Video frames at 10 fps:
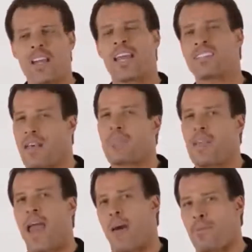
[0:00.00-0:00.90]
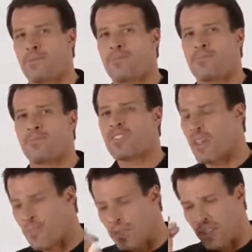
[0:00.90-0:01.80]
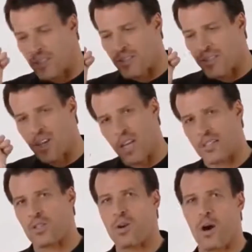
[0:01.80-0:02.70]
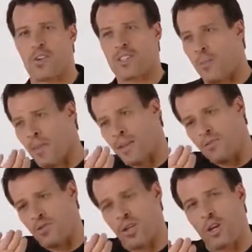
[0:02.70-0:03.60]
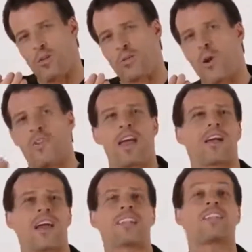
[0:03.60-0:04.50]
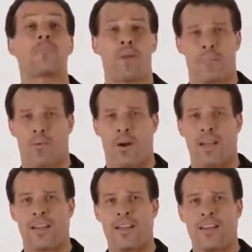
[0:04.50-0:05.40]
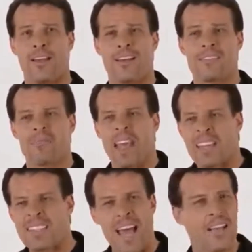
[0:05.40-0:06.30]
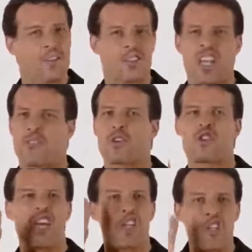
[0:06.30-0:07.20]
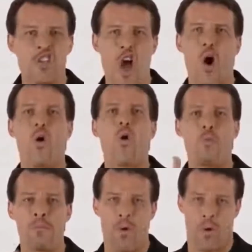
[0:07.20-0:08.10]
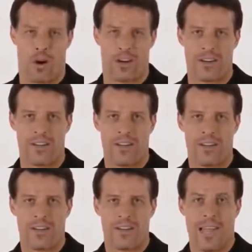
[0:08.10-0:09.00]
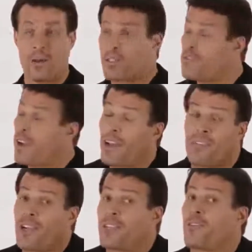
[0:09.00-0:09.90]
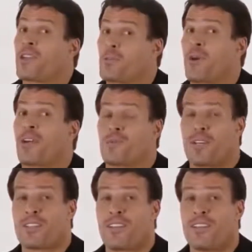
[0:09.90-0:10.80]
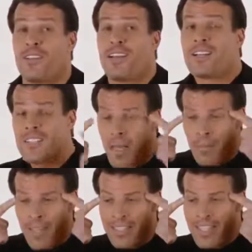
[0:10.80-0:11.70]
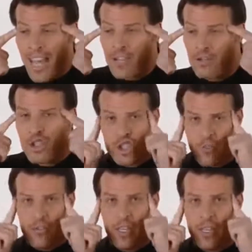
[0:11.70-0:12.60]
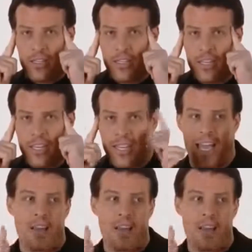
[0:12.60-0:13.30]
And then one day something happened. Something just clicked you over. Something took you over that kind of tipping point. And inside yourself you said no more. And it was a very, very different experience, wasn't it? Something inside of you shifted